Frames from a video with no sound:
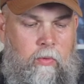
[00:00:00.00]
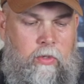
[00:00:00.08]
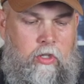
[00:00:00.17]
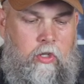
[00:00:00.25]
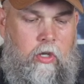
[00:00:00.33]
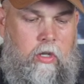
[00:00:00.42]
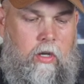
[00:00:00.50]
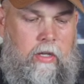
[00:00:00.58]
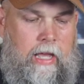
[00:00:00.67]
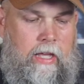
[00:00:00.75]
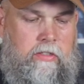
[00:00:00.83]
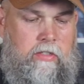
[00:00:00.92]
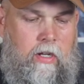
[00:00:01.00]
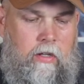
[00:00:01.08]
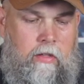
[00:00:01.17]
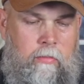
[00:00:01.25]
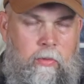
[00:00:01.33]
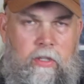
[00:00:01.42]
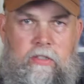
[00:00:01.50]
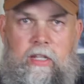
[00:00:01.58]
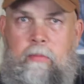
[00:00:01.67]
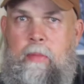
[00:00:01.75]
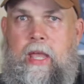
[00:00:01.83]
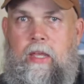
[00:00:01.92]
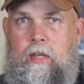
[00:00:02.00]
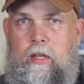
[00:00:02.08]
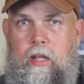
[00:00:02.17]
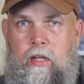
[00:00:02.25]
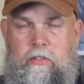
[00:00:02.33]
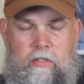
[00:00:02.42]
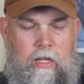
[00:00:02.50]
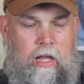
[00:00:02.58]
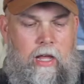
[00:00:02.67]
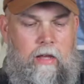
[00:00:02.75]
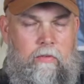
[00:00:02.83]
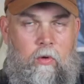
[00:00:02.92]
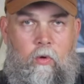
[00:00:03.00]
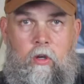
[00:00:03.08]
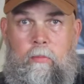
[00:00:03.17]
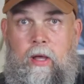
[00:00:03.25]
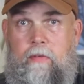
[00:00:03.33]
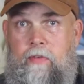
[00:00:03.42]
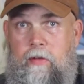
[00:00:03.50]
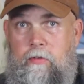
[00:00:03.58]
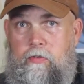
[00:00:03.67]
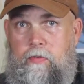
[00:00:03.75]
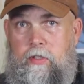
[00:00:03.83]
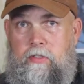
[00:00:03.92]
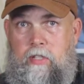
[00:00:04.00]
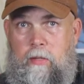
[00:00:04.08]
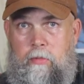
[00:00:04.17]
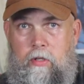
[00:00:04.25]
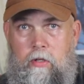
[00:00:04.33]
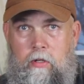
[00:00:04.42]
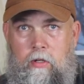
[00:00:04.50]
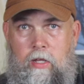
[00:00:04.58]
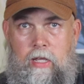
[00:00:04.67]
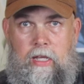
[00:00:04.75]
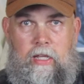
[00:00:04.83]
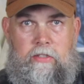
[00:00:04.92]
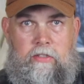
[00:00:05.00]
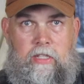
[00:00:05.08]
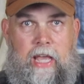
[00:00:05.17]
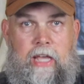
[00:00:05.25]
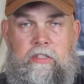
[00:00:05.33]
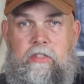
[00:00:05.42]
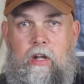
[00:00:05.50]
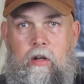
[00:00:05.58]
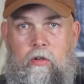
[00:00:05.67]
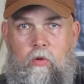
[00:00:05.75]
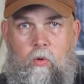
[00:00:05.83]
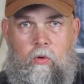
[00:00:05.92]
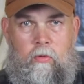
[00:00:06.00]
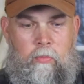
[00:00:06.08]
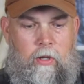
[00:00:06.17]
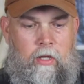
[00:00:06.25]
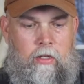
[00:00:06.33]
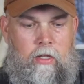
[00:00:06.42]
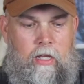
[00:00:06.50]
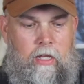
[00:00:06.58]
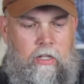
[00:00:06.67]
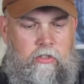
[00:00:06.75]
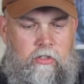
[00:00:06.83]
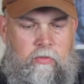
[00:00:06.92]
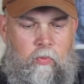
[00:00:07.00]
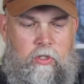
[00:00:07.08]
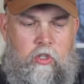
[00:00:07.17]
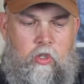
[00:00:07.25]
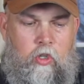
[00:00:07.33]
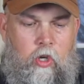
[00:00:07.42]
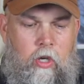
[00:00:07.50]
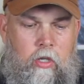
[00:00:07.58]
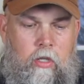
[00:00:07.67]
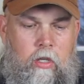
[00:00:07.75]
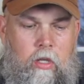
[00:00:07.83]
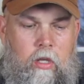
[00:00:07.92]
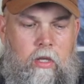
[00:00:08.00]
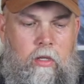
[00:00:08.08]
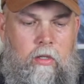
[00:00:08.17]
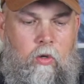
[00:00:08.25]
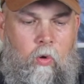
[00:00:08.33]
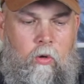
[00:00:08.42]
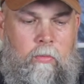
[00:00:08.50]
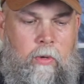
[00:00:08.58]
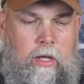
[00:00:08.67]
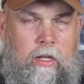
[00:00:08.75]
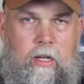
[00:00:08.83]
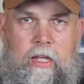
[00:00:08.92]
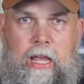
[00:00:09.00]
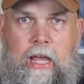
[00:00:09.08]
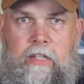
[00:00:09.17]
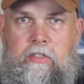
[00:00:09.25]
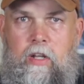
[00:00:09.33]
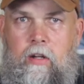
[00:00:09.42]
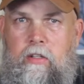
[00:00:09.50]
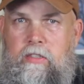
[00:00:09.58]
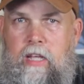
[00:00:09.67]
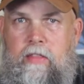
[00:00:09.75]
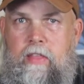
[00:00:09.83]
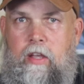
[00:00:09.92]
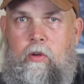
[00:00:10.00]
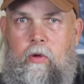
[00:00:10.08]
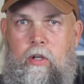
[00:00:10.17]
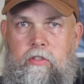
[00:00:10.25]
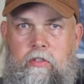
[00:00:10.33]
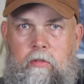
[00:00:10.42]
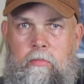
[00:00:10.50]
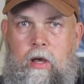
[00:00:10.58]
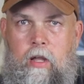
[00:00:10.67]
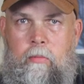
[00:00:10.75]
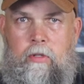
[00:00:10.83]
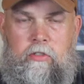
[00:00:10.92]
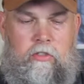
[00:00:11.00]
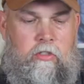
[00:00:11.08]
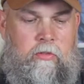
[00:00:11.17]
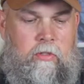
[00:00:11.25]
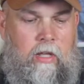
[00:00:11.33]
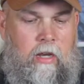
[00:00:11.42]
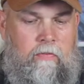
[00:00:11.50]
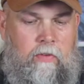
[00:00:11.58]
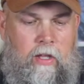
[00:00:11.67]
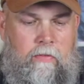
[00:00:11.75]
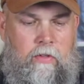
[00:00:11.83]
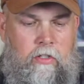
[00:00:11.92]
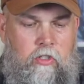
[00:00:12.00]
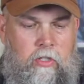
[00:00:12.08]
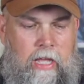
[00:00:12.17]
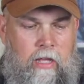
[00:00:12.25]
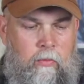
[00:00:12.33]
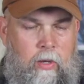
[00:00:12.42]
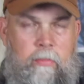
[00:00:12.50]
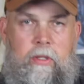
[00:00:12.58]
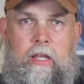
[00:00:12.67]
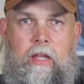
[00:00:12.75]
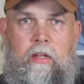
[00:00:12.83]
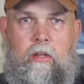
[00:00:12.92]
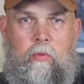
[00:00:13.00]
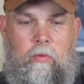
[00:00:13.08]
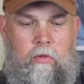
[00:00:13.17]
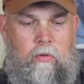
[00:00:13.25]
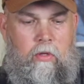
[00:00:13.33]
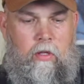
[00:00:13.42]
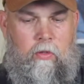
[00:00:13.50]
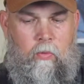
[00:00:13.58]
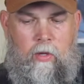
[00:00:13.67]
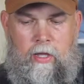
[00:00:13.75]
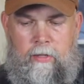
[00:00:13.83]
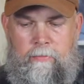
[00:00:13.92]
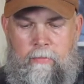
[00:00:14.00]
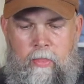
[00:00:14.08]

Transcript: when you cook on cast iron that brings like bacon and eggs alive, or one of my favorites for this time of year is cast iron cornbread. It's just when you cook cornbread in a cast iron, it's got that crust on bottom. It's just got a flavor that you can't replicate any other way.